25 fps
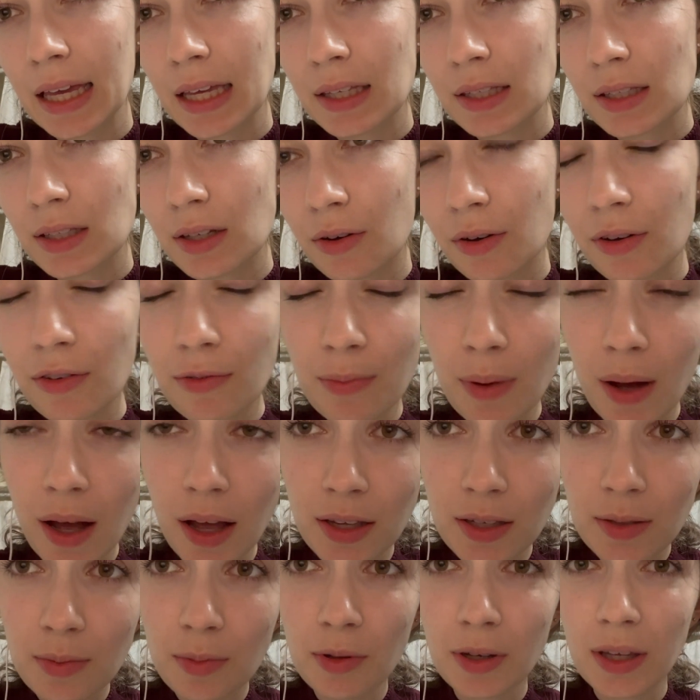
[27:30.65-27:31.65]
So if
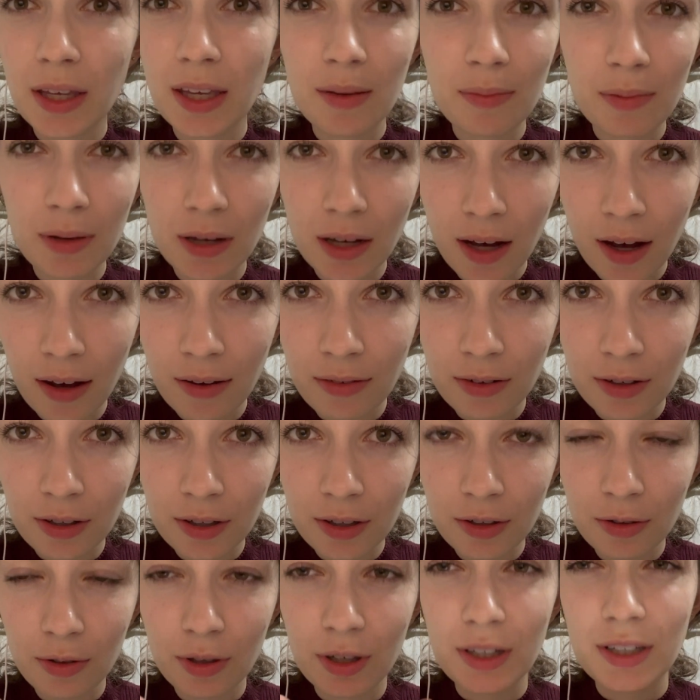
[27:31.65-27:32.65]
possible, keep it
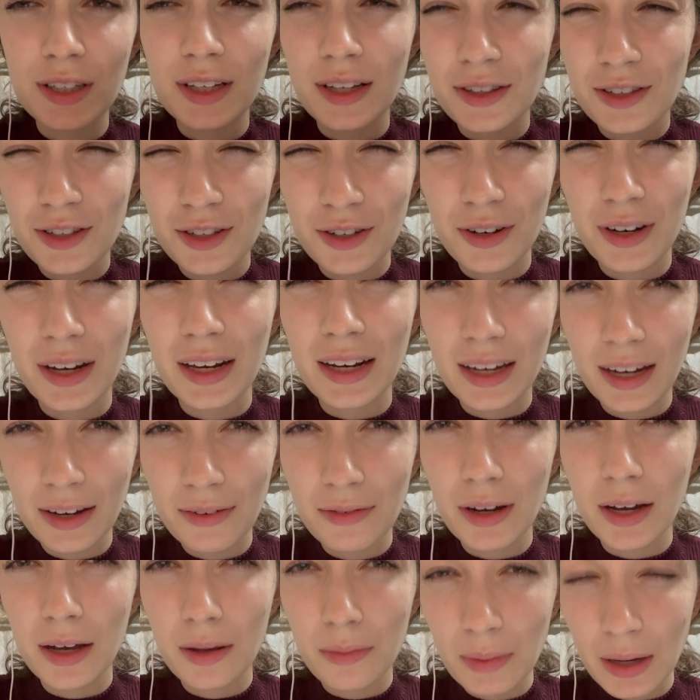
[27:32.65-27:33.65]
covered, or sunscreen I
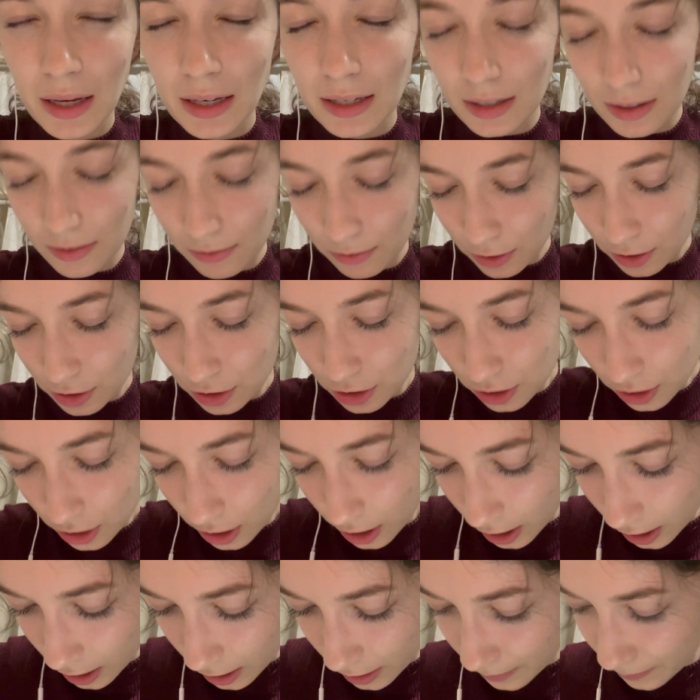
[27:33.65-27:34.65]
recommend for sure.
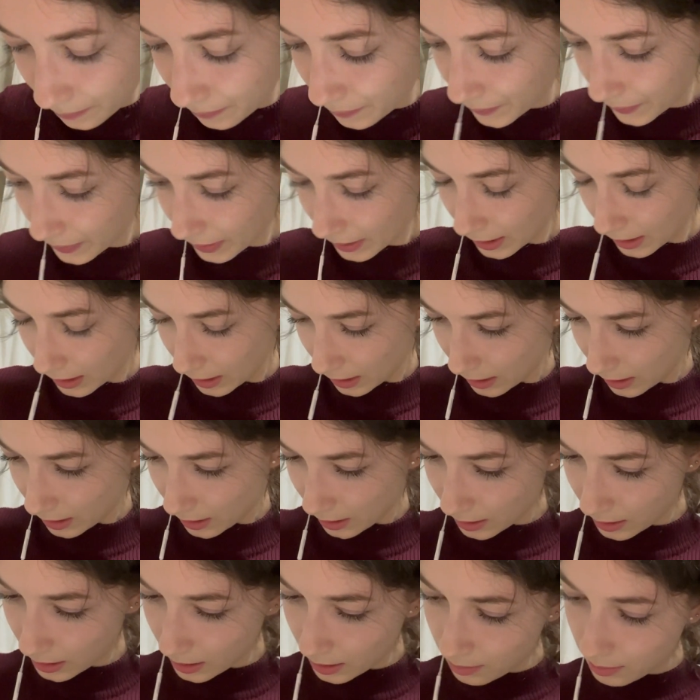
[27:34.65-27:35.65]
Let
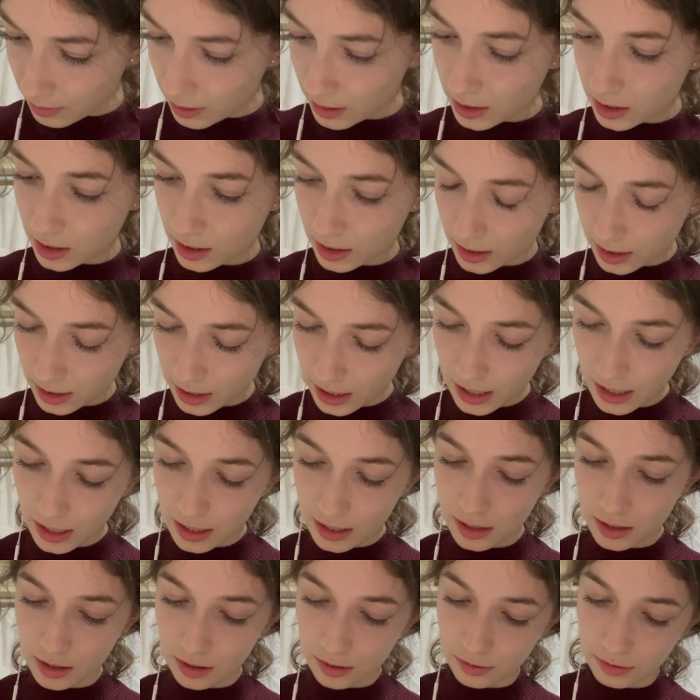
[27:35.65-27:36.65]
me just take a
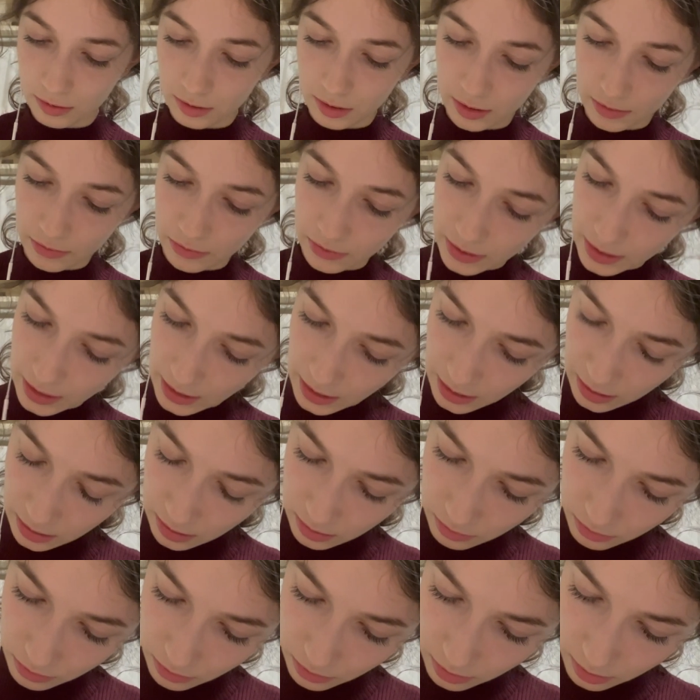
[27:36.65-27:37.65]
note of
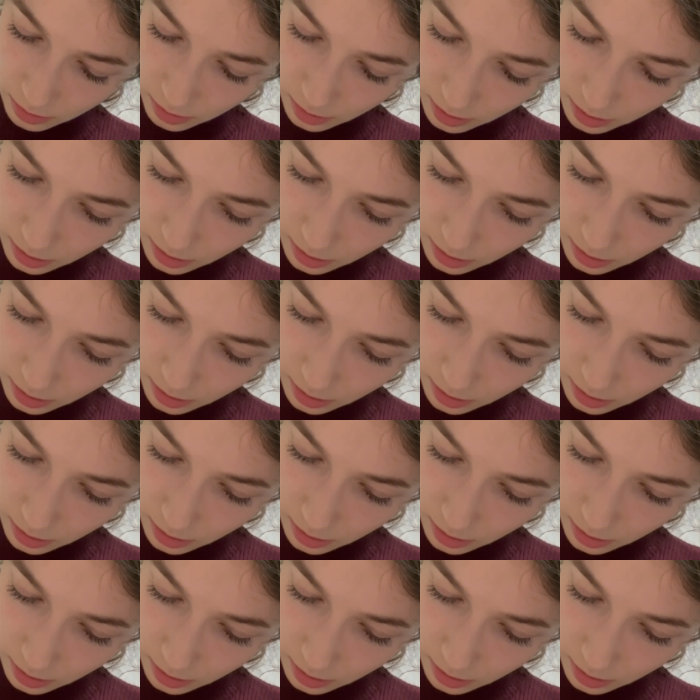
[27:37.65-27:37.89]
that for